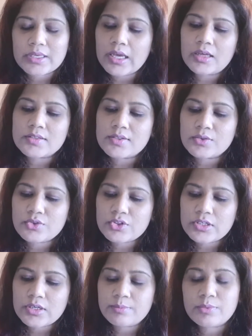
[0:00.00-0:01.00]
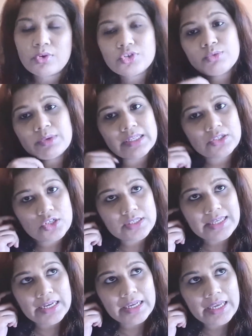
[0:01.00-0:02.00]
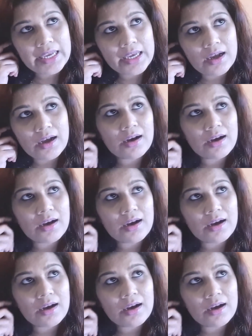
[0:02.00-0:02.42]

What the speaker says: yeah, so she approached me and she said, hey,